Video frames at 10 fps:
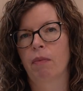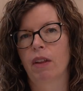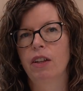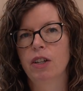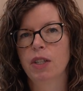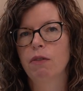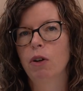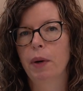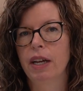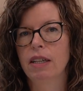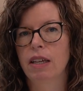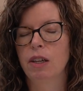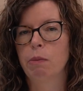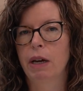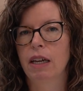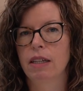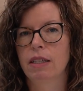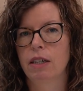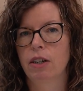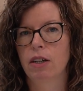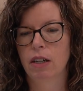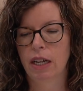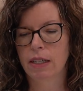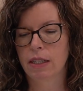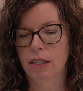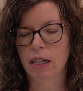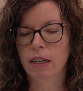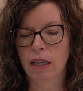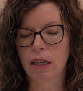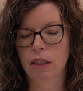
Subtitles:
And there are several ways that you might consider extending